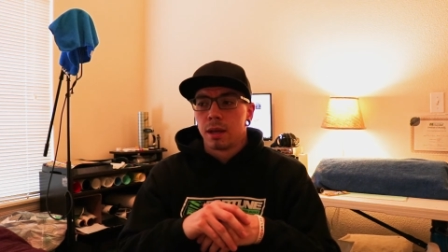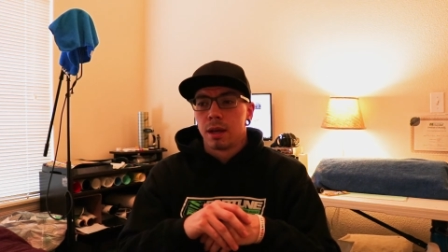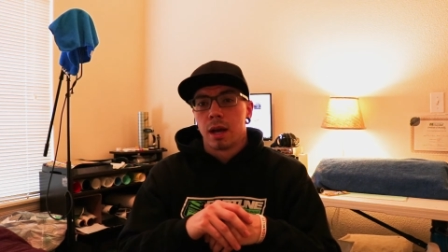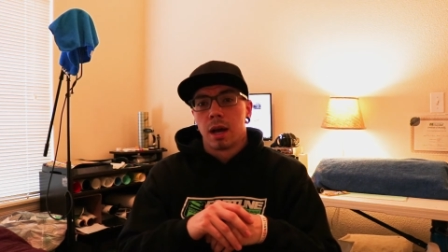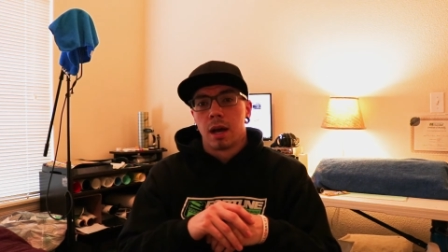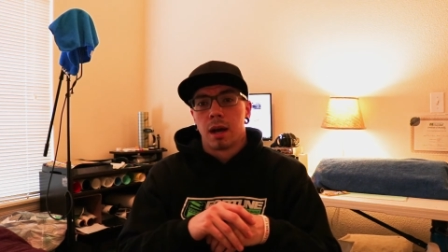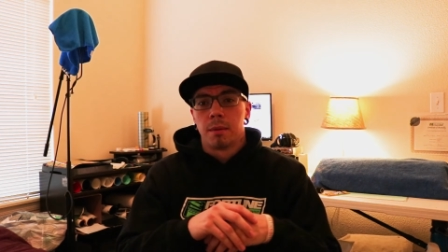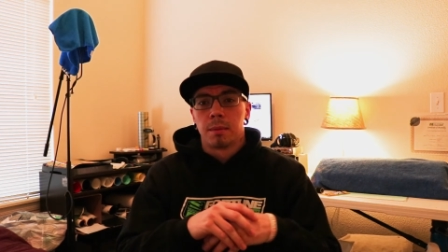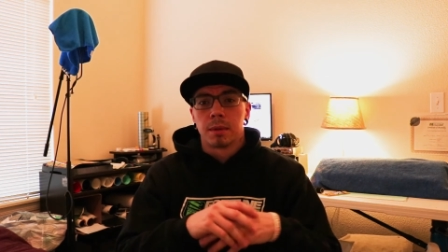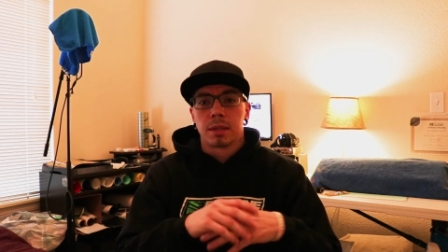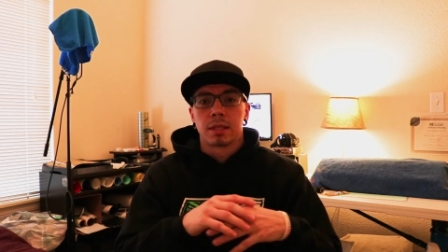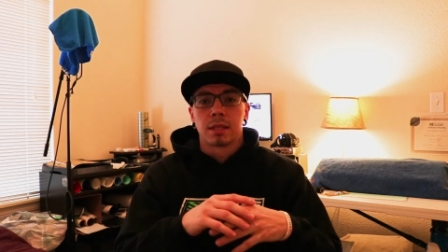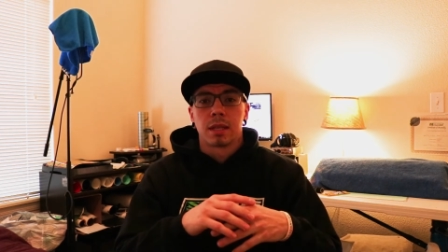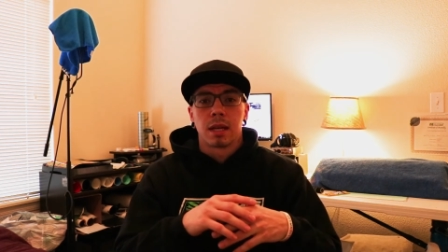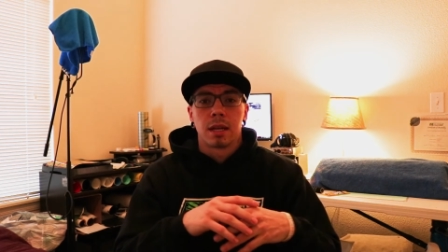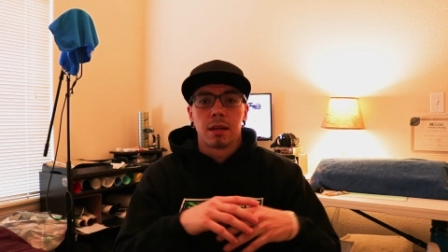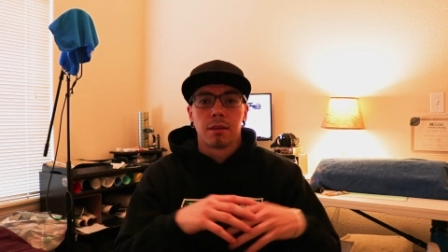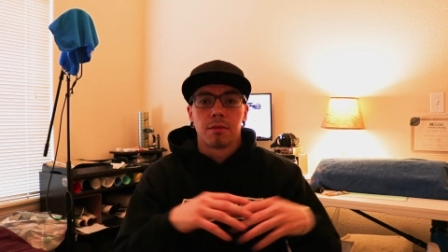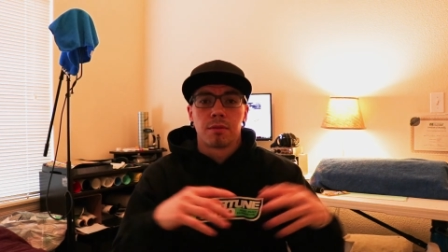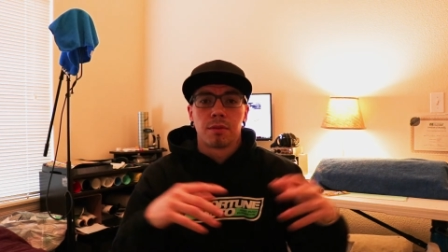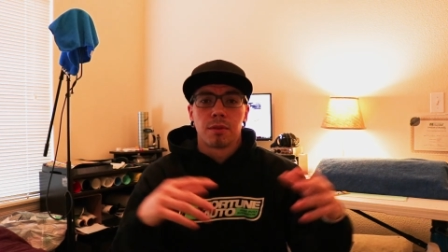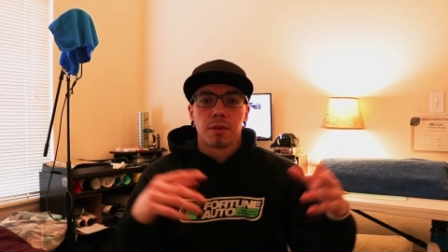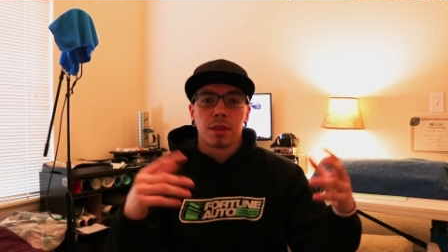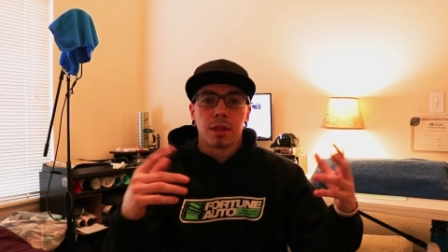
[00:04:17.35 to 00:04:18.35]
I'm
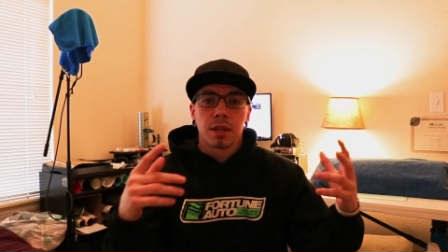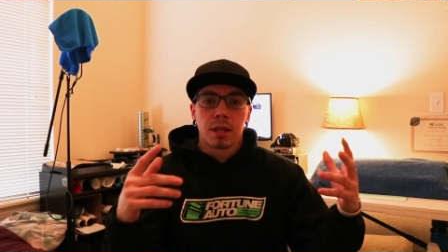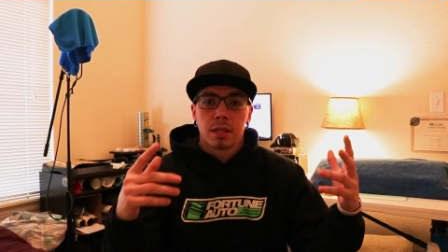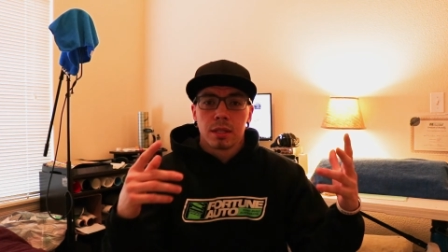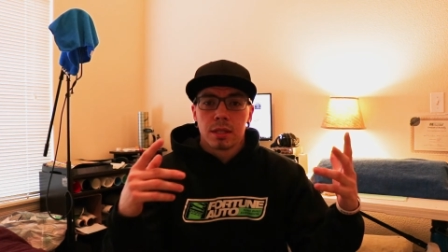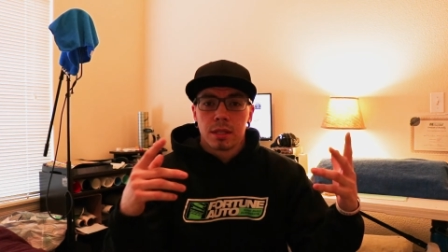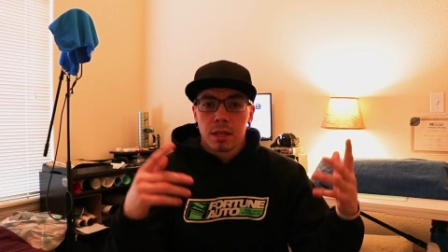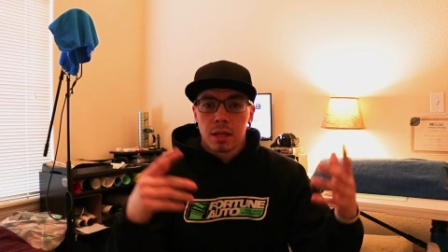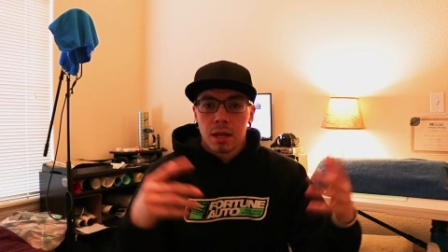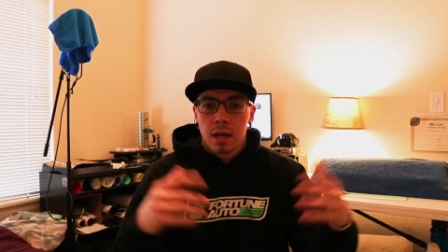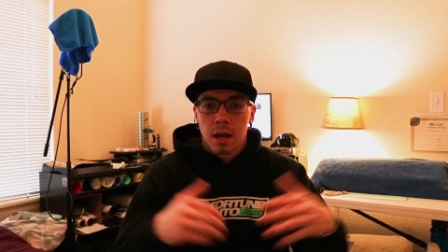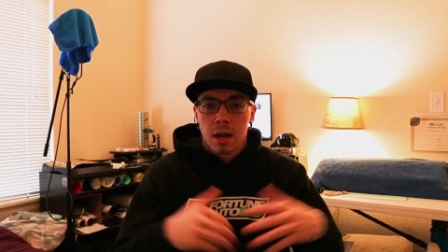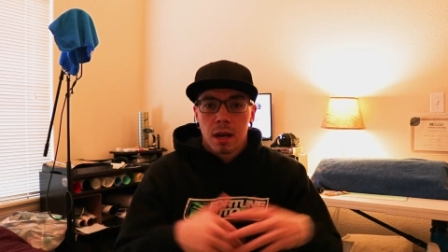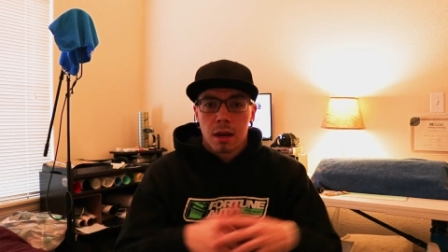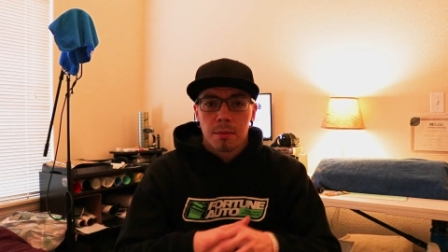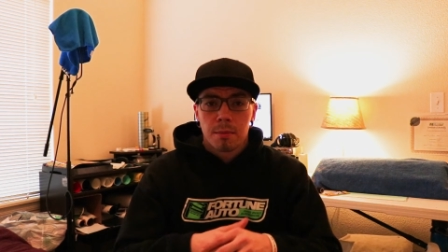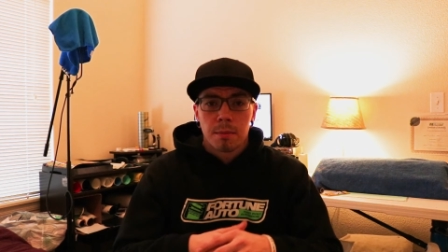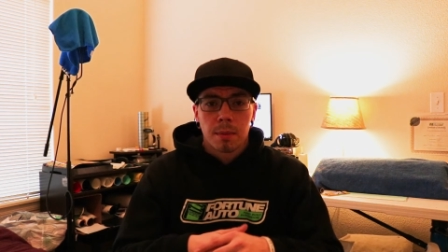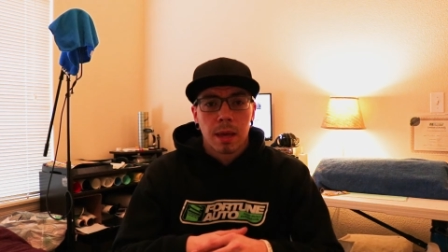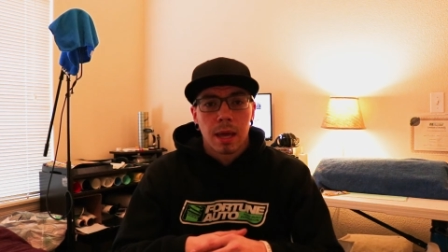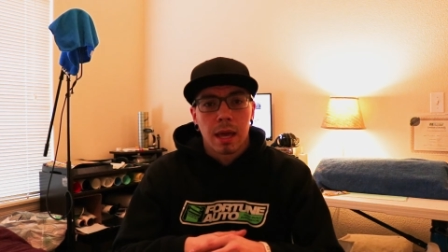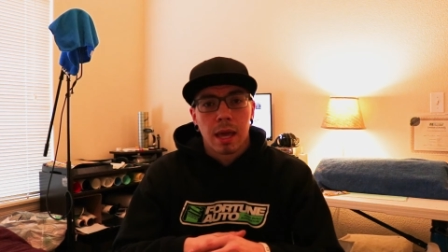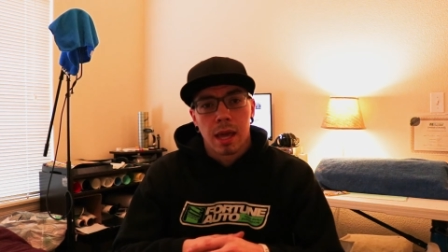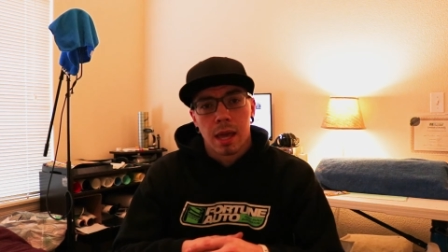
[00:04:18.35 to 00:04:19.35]
excited for things to
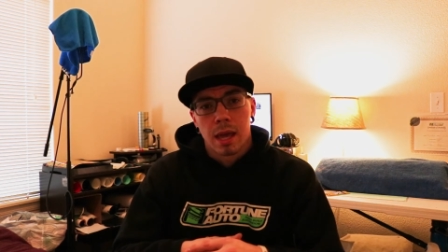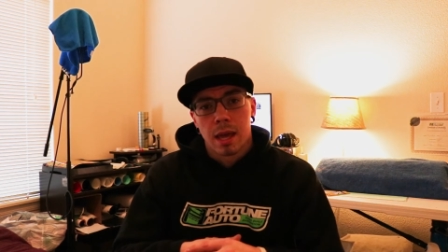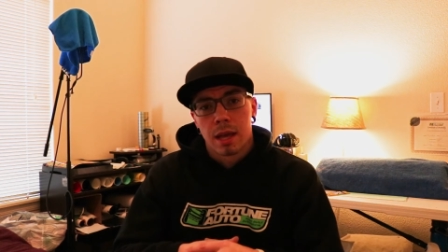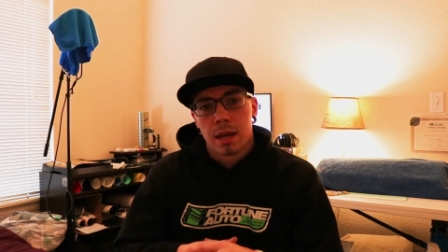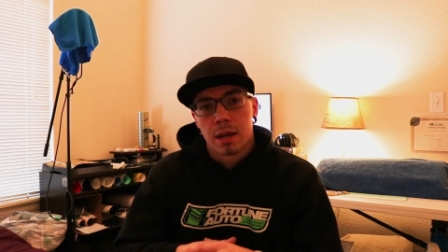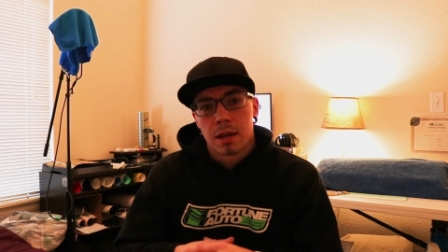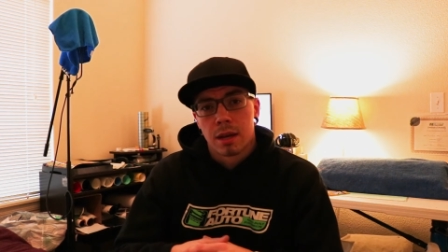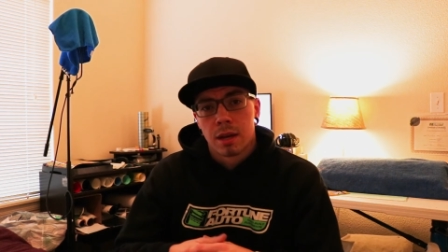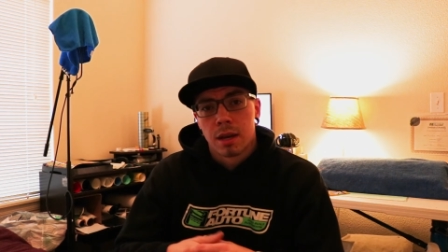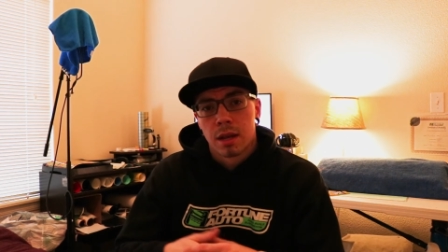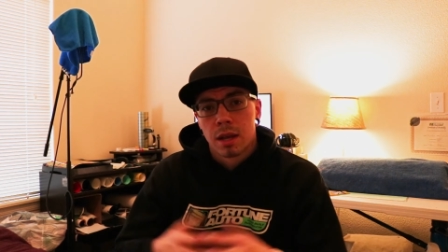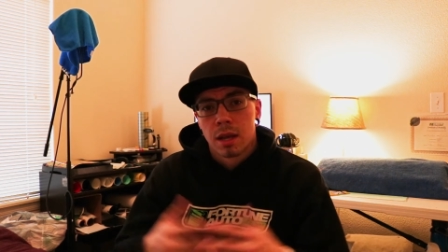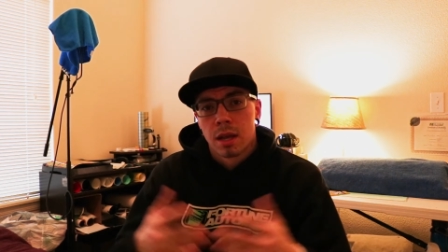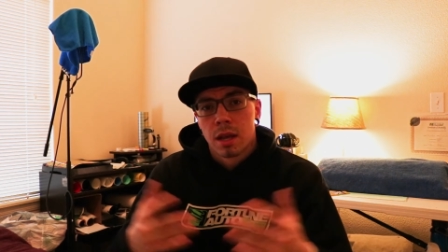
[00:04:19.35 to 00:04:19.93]
come, and